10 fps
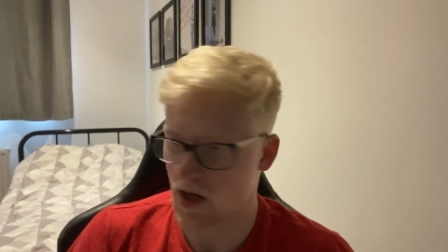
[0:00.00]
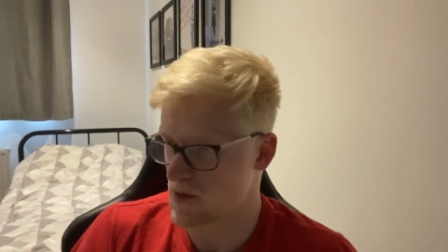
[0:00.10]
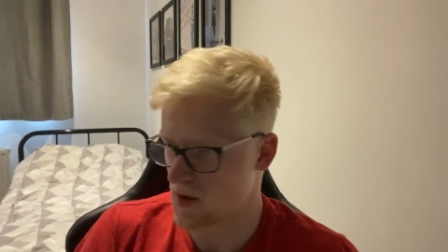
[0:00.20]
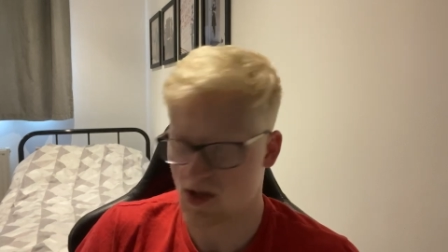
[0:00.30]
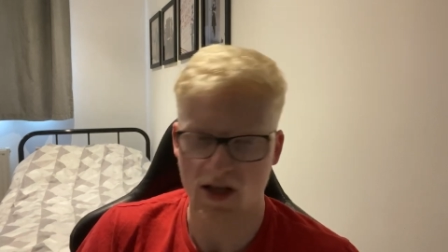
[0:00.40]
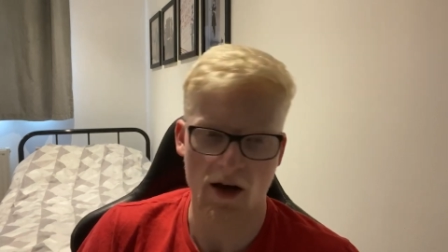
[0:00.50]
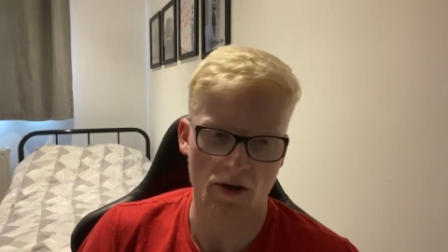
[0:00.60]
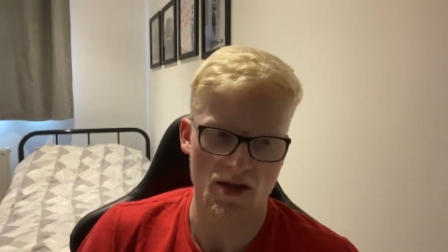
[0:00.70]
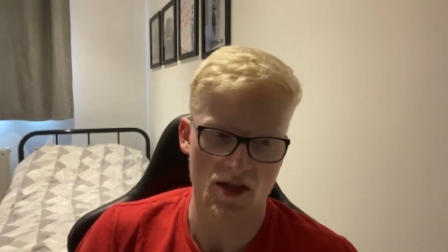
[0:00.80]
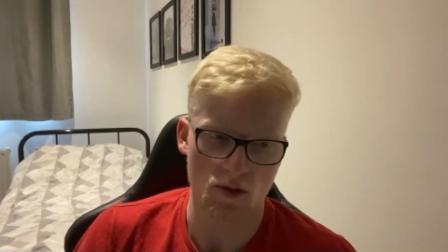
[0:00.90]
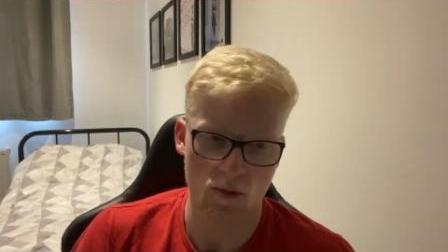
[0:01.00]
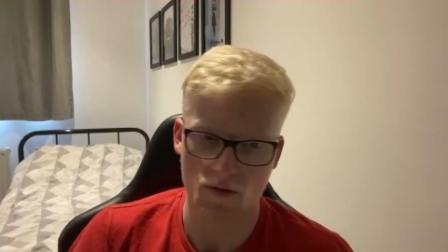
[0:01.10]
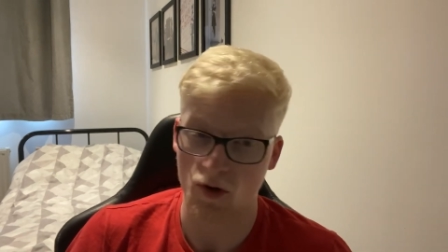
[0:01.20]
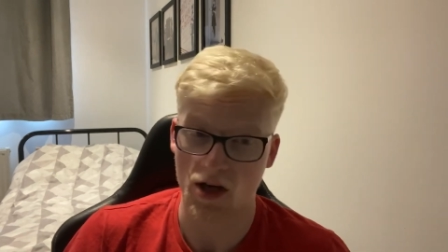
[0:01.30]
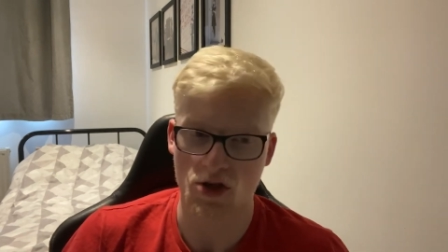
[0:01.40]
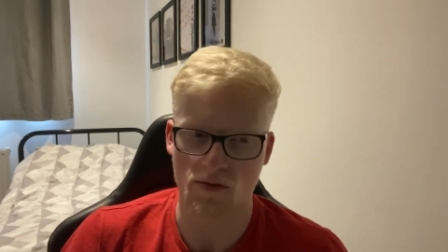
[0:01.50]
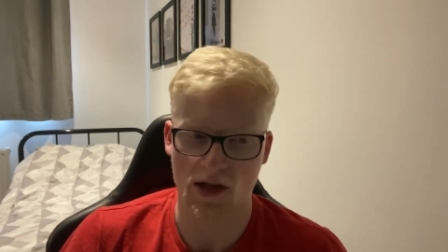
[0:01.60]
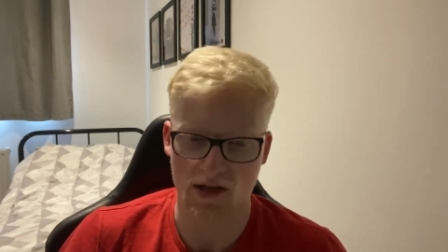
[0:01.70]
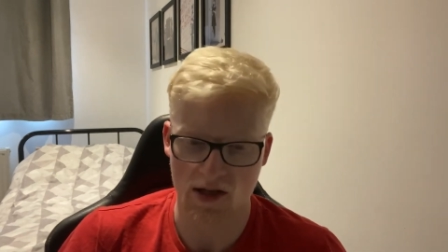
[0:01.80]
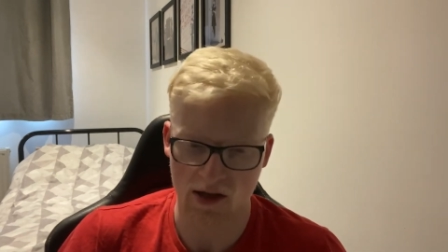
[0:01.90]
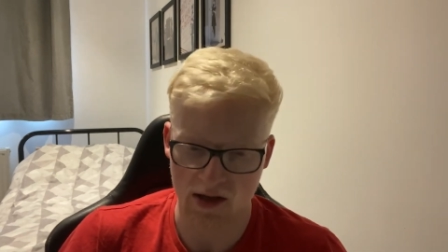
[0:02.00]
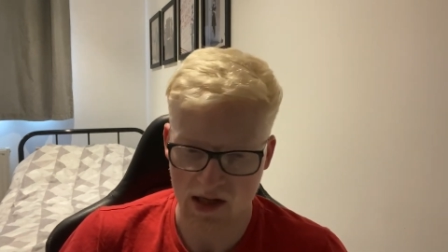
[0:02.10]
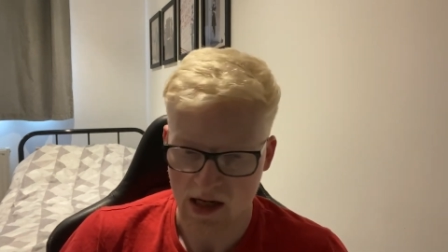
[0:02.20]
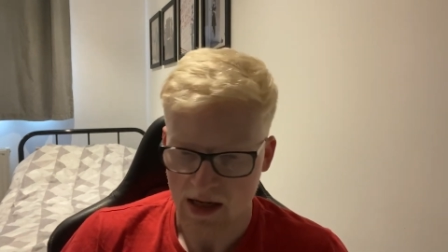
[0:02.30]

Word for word: especially now considering we've got injury concerns